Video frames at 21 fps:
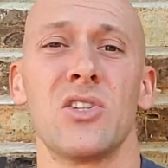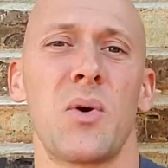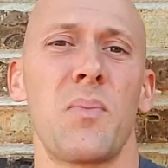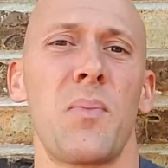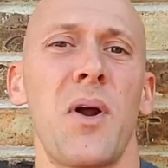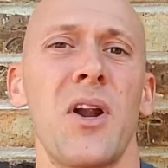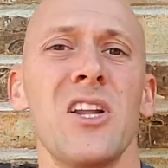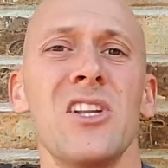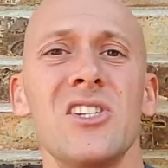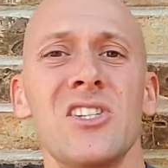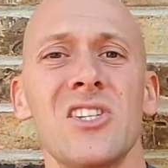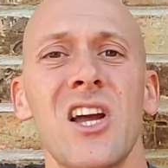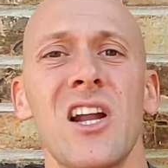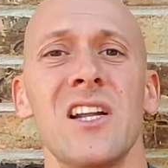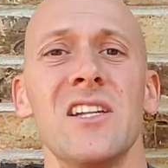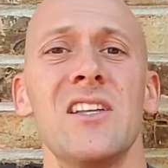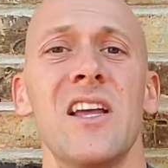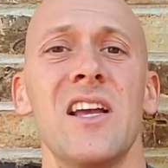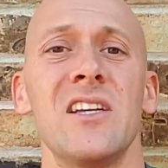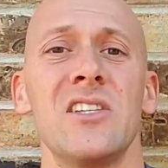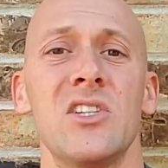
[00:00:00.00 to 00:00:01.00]
Our body just kind
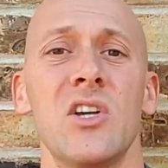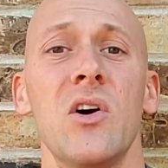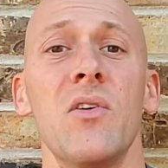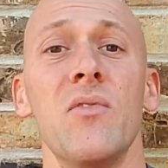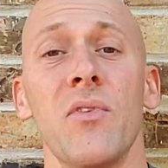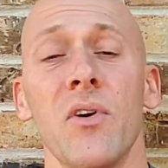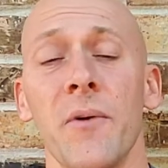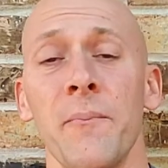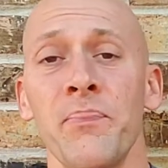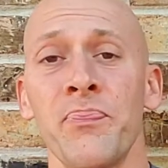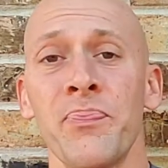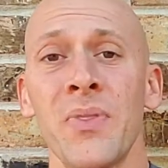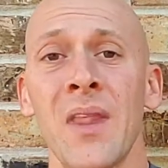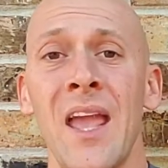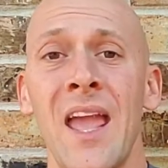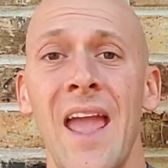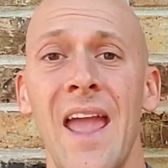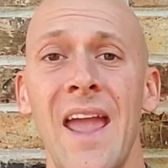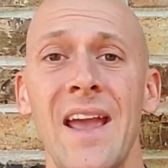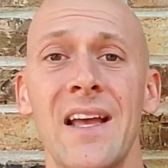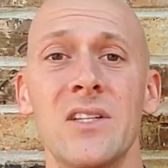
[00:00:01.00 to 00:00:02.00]
of takes over,
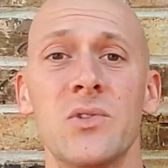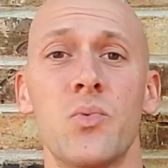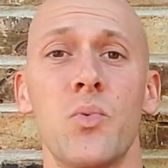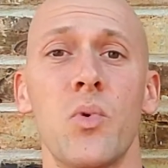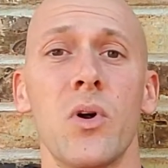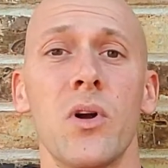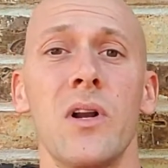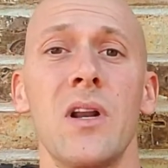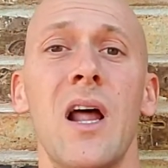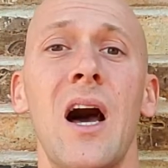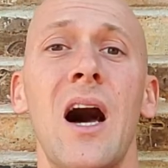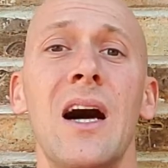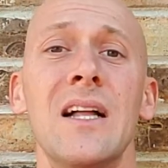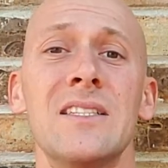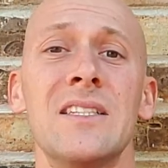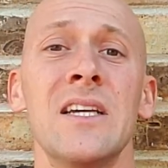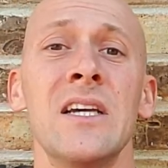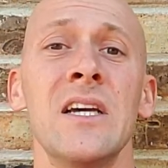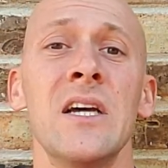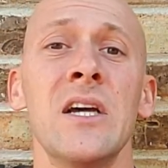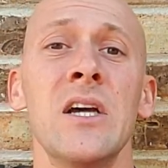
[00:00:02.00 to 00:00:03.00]
and we're not